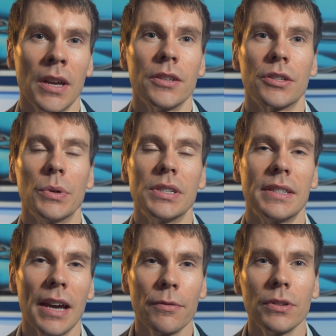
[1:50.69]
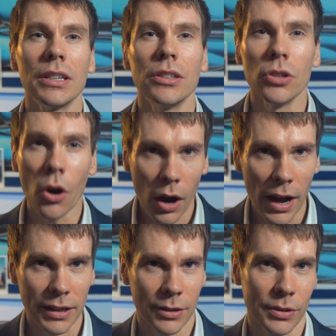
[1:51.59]
So it's definitely not
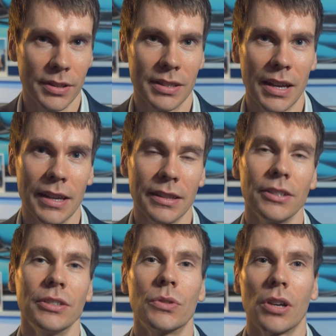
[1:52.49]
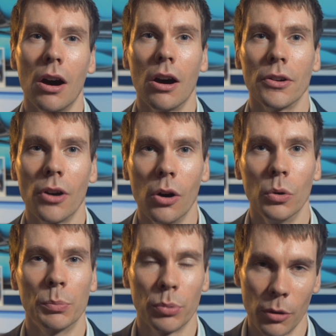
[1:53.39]
accurate to say that you can't
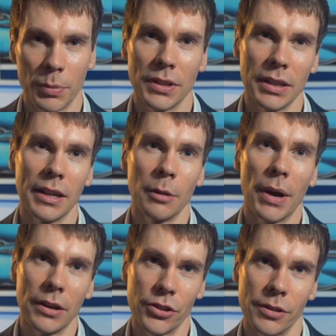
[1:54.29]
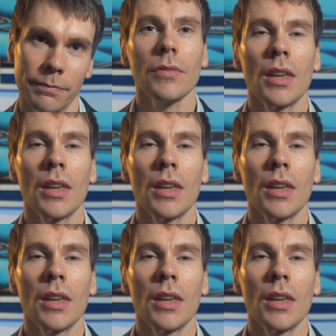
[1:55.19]
hold property in a pension.